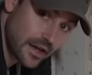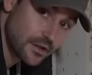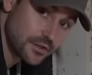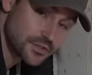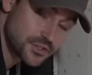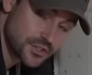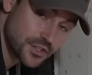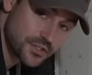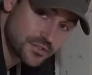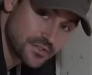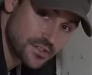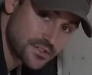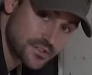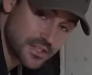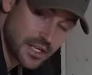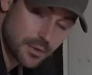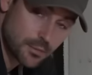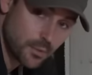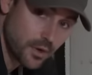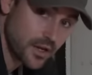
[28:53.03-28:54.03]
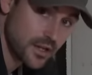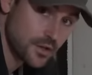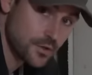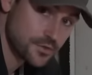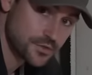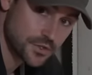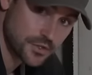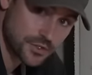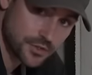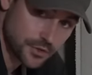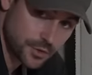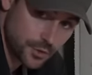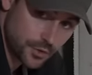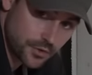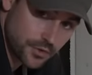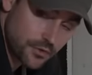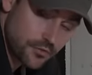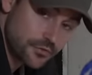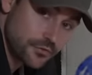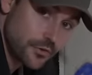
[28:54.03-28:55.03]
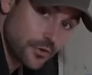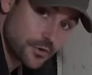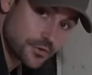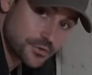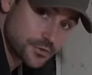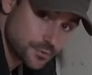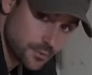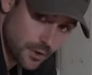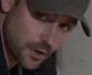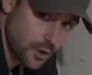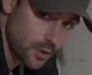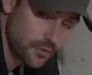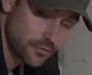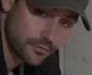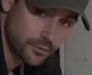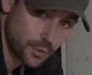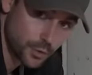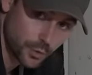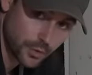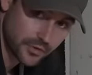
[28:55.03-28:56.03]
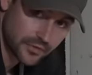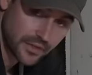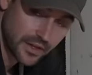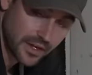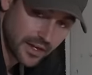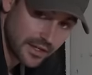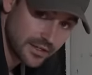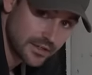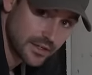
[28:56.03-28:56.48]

out just the same way you secured the first row of flooring that I